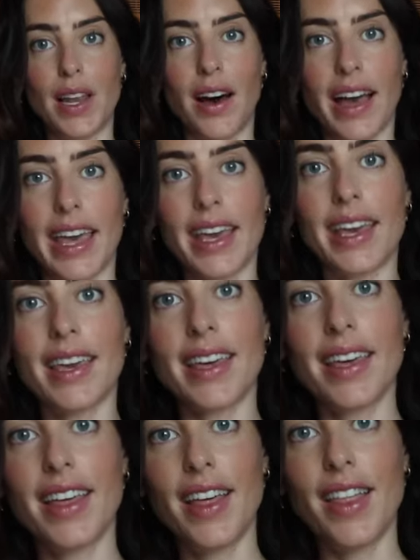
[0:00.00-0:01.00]
like
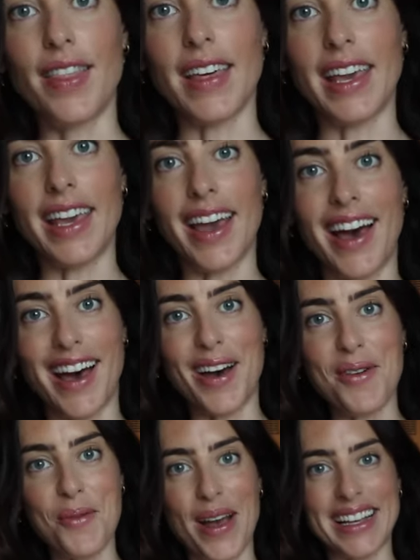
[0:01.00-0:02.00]
the
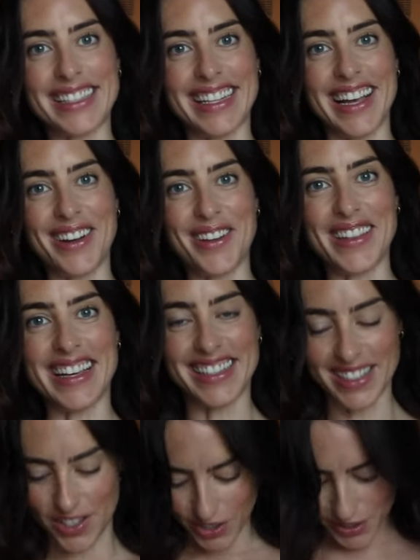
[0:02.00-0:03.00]
waistline on these.
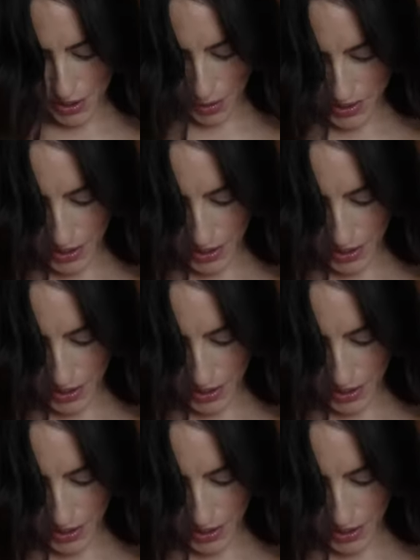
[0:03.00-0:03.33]
It's just so